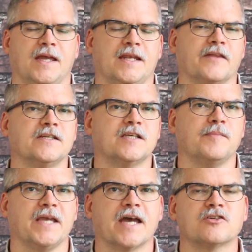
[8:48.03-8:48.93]
Now, these
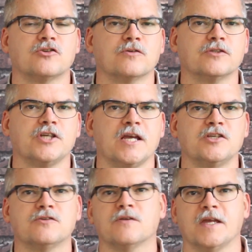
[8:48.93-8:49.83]
can be external
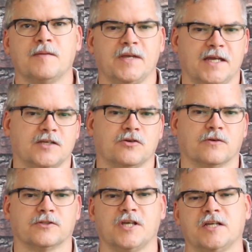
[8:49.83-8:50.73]
changes or they can be
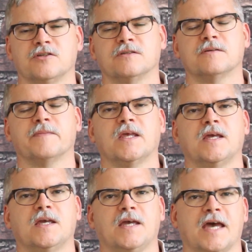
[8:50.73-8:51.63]
internal changes.
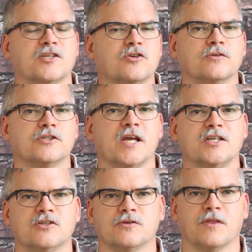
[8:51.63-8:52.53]
External
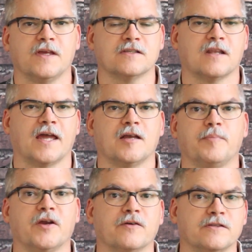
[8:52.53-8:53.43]
changes are things like
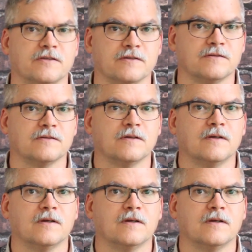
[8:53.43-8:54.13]
appearances.